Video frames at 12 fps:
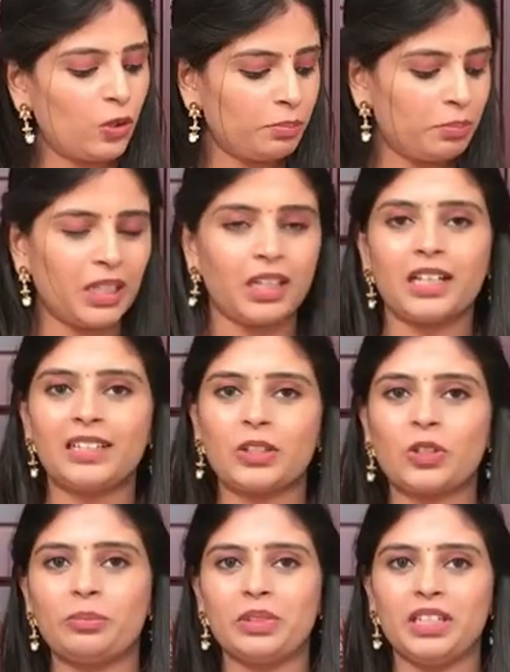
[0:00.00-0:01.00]
neon pink
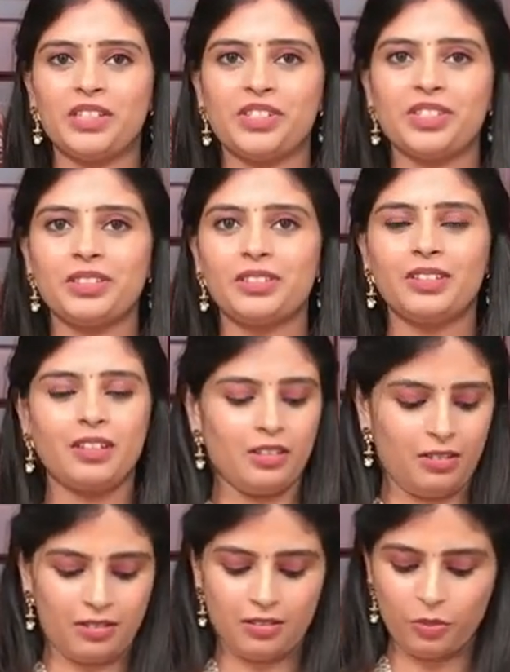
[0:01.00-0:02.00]
color combination.
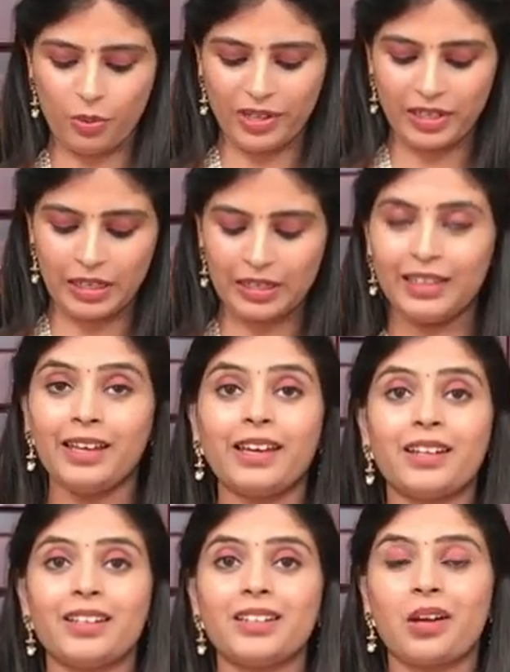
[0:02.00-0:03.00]
Very
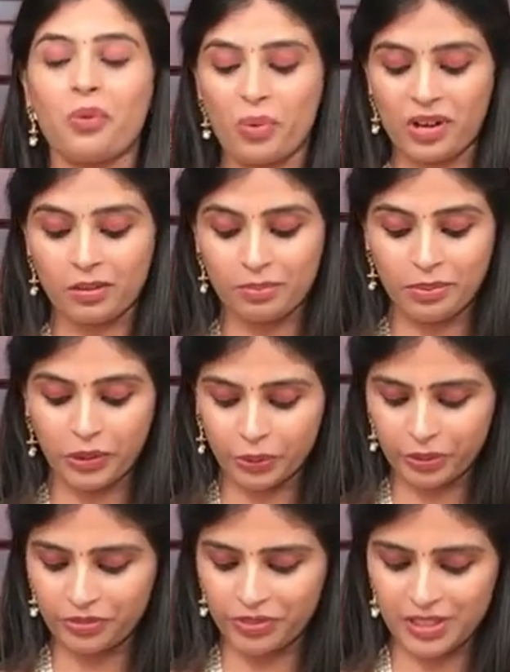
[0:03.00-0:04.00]
elegant, very
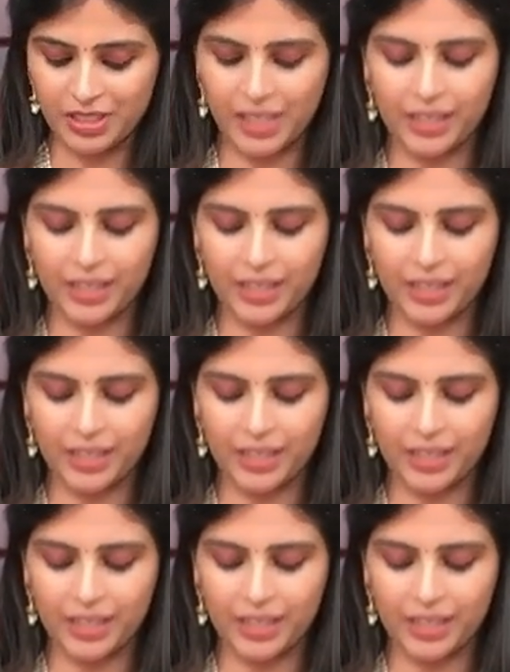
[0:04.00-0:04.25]
beautiful